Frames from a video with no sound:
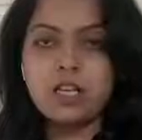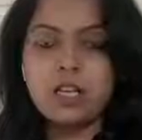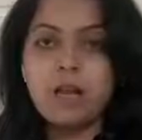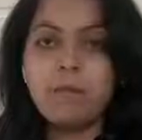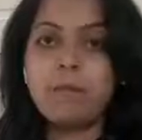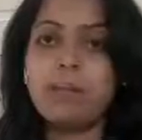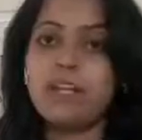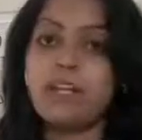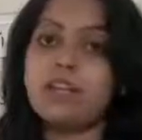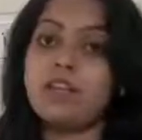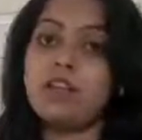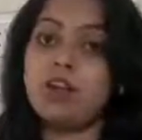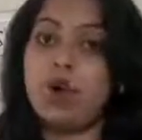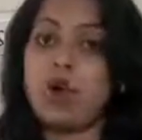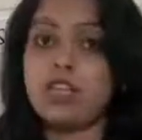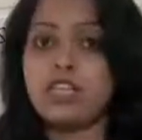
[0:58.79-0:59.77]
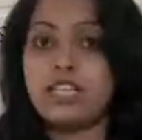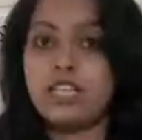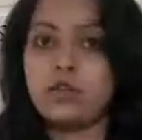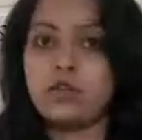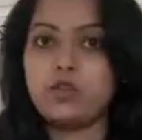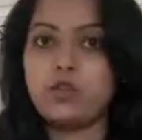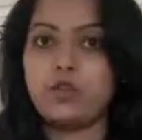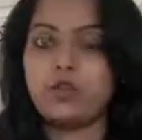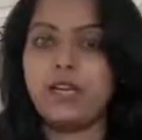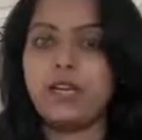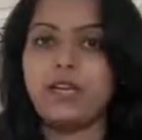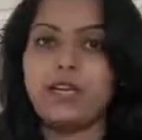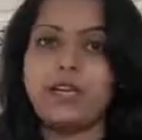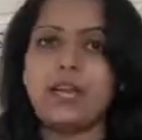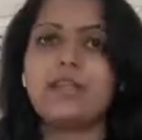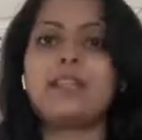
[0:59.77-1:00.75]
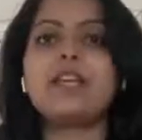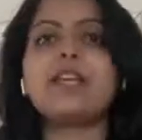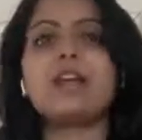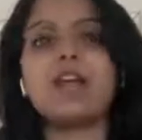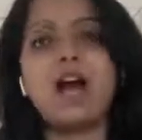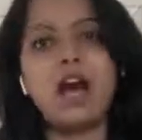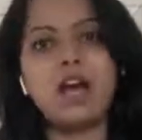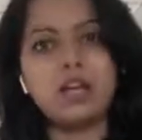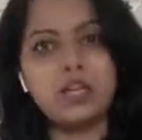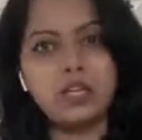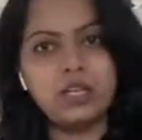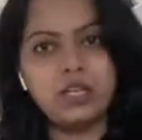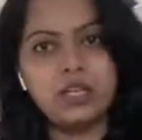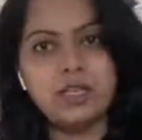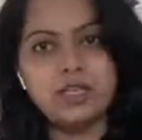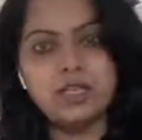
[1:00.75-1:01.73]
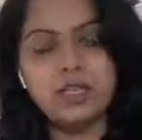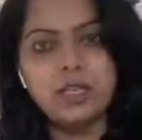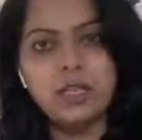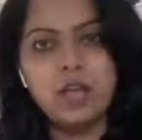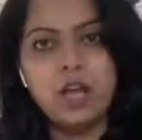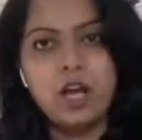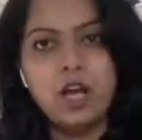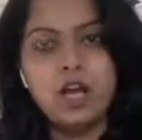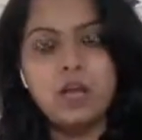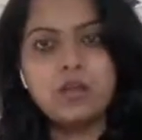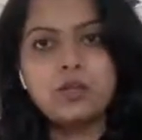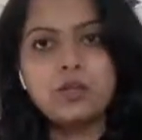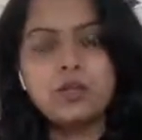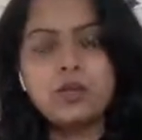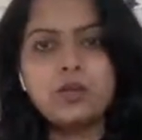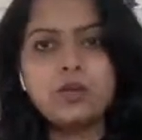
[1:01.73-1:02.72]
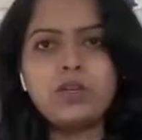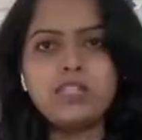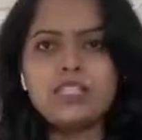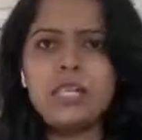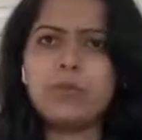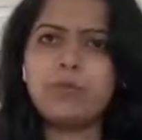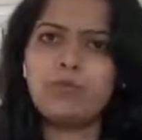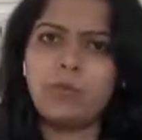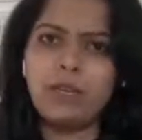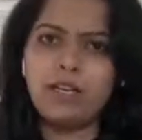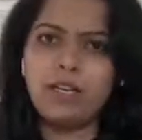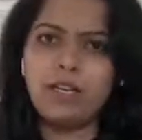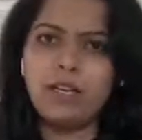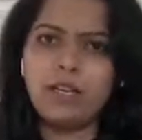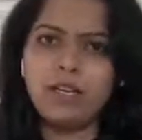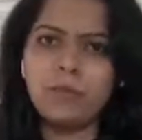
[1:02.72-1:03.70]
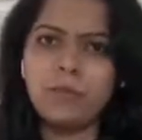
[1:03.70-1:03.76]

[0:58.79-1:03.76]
But in the Constitution of India, there are articles. So students keep wondering